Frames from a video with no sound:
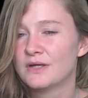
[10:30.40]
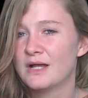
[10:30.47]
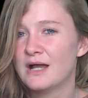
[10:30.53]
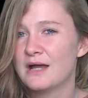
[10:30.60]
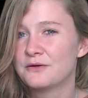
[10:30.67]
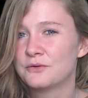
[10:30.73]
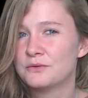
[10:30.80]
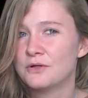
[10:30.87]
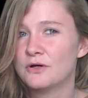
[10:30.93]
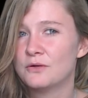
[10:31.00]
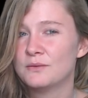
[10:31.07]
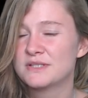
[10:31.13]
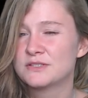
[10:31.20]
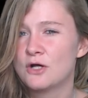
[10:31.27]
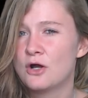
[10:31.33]
I don't know.
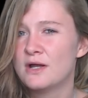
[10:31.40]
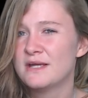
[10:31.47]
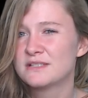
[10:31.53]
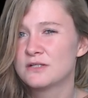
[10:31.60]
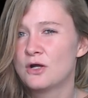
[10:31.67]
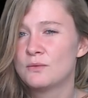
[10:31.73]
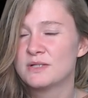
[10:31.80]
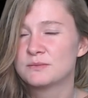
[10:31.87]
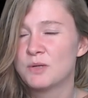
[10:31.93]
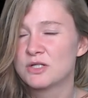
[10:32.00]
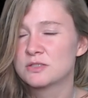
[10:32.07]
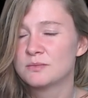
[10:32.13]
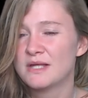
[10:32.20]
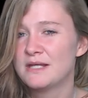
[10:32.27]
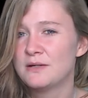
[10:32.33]
It's all it's always
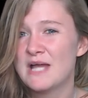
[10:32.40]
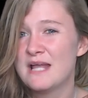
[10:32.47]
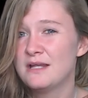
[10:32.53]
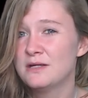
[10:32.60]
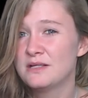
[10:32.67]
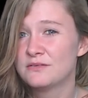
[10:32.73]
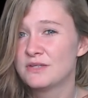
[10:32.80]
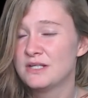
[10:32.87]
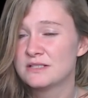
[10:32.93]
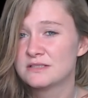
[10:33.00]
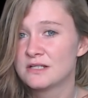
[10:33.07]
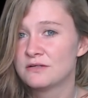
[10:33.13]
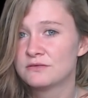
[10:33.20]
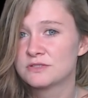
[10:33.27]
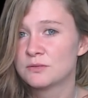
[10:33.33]
possible. Any any of these
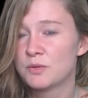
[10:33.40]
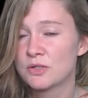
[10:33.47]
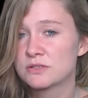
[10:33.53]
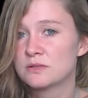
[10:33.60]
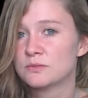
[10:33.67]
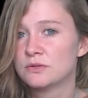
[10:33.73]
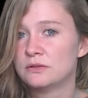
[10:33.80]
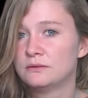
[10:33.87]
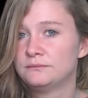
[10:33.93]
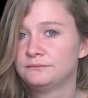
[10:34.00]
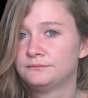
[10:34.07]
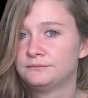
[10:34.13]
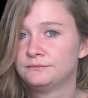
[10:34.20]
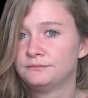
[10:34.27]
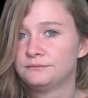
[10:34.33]
theories are possible.
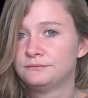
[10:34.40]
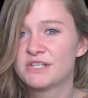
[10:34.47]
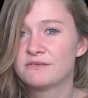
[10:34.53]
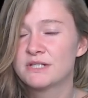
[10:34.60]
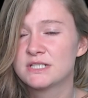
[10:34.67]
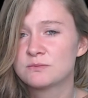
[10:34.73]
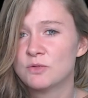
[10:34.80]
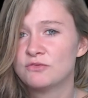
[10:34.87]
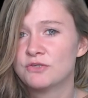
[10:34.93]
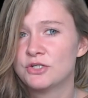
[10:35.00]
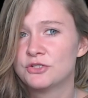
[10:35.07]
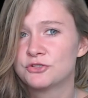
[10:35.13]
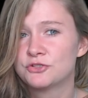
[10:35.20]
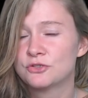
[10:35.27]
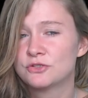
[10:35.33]
Geraldine's
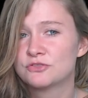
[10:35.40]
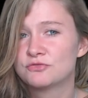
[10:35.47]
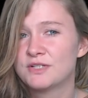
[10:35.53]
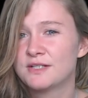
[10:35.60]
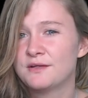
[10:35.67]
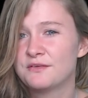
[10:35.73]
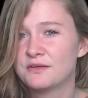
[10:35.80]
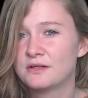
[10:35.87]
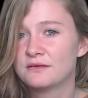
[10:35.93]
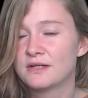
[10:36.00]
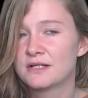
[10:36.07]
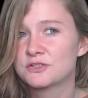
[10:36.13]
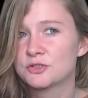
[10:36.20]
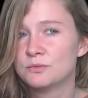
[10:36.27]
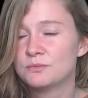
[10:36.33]
mother does really think
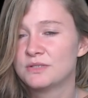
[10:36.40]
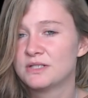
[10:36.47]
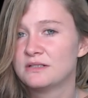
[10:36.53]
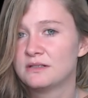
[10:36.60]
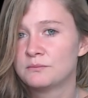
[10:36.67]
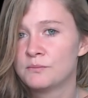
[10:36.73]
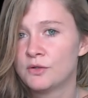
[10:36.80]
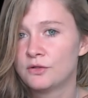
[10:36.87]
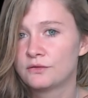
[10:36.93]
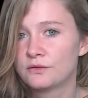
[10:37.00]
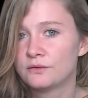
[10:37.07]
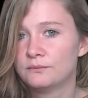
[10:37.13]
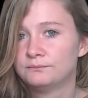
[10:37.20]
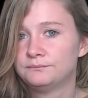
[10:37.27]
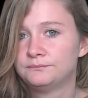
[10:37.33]
that somebody did murder
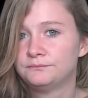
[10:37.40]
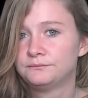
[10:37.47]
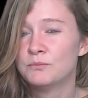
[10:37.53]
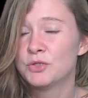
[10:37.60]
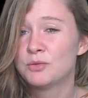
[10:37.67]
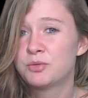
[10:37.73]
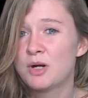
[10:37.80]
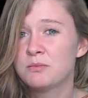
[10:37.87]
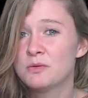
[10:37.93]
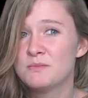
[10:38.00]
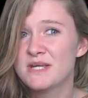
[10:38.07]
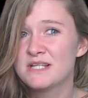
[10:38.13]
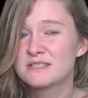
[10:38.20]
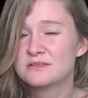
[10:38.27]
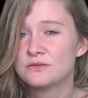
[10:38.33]
them. But the problem
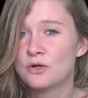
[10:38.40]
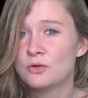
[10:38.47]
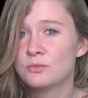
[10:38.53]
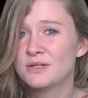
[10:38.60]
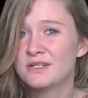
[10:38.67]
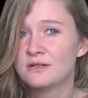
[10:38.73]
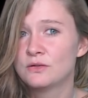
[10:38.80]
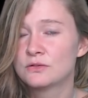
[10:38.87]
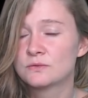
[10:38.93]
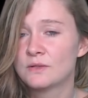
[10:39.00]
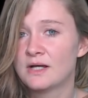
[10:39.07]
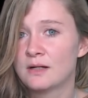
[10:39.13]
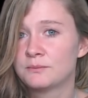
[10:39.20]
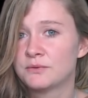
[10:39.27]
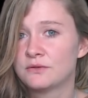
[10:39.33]
is nobody knows what
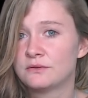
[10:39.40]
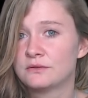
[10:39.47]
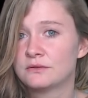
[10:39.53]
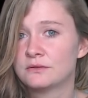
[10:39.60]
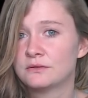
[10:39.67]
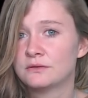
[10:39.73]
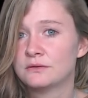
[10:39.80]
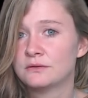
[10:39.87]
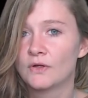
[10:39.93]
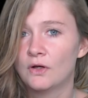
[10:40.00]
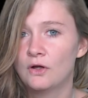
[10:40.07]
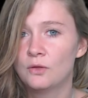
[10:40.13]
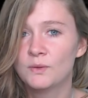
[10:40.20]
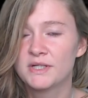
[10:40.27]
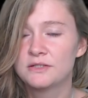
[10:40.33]
happened.
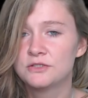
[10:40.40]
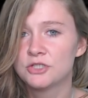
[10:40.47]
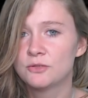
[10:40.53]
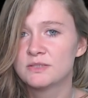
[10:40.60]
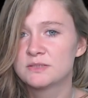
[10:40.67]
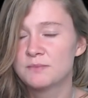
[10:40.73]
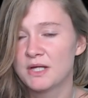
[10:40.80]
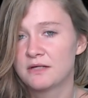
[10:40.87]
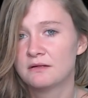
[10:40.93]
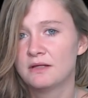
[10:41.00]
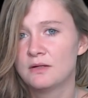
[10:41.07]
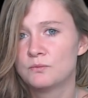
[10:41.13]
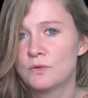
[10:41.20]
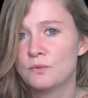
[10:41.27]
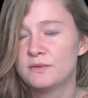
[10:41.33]
All we can do is speculate
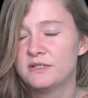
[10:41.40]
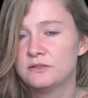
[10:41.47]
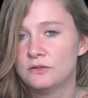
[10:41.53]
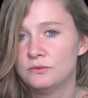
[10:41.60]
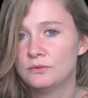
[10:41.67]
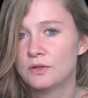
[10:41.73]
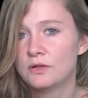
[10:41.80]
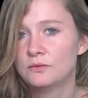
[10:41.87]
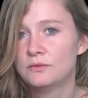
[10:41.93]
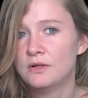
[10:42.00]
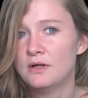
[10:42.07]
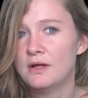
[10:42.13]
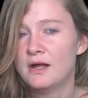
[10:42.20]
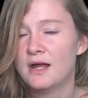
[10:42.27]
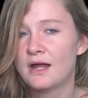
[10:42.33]
on what we do know.
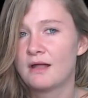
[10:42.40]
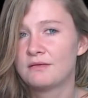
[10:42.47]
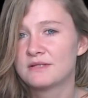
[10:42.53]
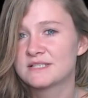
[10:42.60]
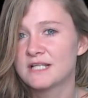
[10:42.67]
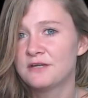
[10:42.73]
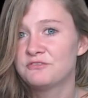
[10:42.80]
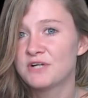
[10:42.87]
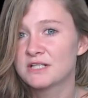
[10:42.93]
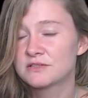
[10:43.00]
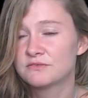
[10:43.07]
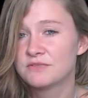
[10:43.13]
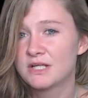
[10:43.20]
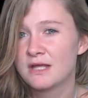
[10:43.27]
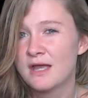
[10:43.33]
And the sad facts
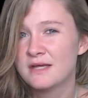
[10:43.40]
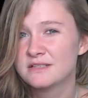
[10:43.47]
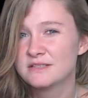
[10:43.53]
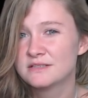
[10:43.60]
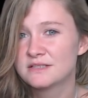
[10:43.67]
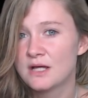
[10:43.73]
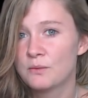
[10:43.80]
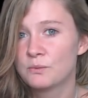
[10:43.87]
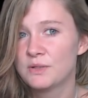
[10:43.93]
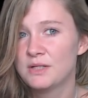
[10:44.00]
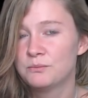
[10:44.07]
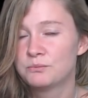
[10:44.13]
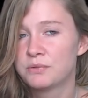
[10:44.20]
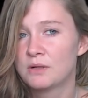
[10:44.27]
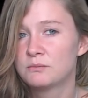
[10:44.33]
of the case is that
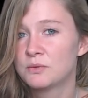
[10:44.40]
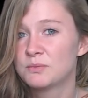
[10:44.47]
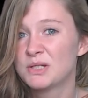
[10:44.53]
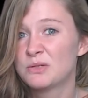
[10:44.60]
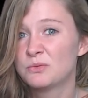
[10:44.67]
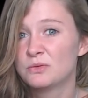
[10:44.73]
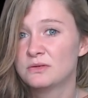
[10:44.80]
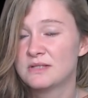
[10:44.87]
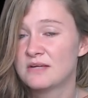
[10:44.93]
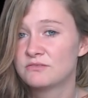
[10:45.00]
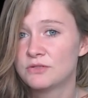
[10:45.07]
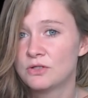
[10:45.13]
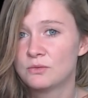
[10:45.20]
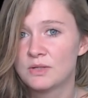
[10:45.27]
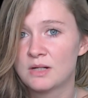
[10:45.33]
we probably will never
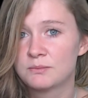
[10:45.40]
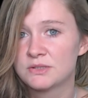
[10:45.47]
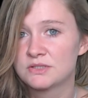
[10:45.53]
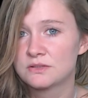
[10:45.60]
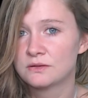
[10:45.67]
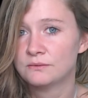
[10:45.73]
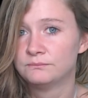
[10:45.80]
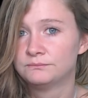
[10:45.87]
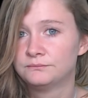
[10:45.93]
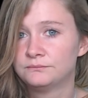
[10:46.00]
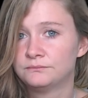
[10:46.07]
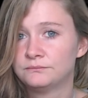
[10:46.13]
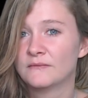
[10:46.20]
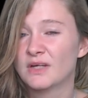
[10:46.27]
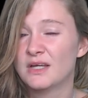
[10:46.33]
know what happened to them.
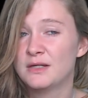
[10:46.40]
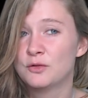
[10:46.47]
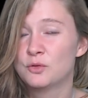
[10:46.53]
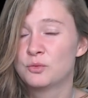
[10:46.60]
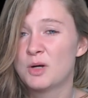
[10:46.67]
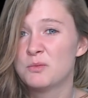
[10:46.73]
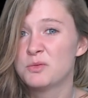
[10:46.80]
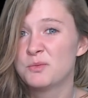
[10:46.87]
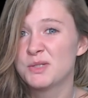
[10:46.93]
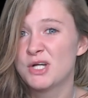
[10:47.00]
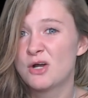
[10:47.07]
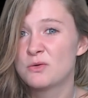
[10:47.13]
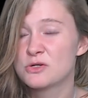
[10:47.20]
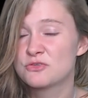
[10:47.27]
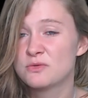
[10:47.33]
And it will probably
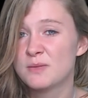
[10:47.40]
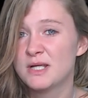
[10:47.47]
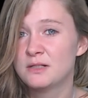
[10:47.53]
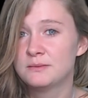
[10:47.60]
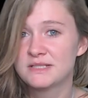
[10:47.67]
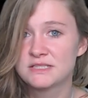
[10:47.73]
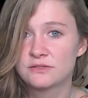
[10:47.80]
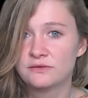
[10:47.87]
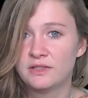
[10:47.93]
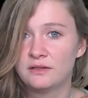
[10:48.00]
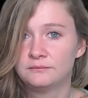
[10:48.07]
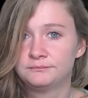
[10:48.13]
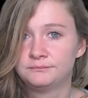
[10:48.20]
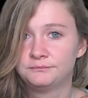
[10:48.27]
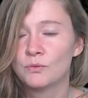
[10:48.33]
always remain a mystery.
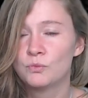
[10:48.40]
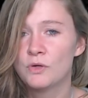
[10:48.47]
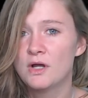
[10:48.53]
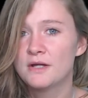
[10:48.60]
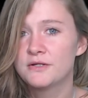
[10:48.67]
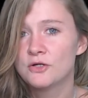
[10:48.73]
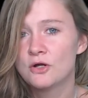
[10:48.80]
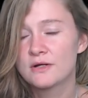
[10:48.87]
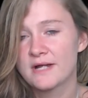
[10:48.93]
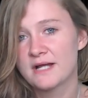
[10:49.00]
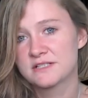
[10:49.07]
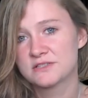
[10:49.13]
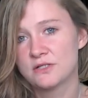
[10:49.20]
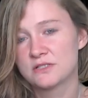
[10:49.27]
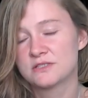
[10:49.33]
What are your
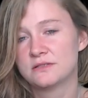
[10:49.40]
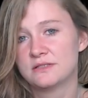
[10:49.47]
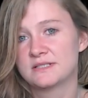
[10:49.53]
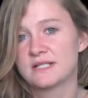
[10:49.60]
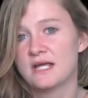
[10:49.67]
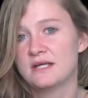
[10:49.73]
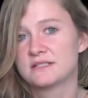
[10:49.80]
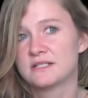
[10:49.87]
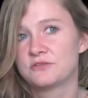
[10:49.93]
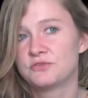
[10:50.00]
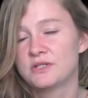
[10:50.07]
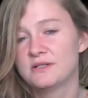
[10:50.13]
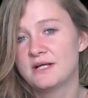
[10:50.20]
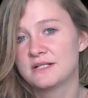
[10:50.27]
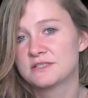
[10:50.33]
guys' thoughts on this case? I'd
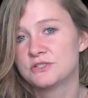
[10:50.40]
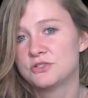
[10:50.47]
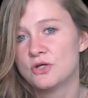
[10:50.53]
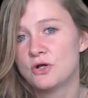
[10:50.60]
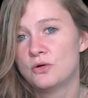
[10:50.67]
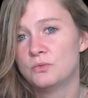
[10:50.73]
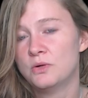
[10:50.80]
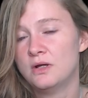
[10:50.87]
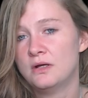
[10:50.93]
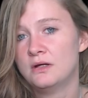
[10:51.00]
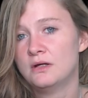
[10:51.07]
really like to know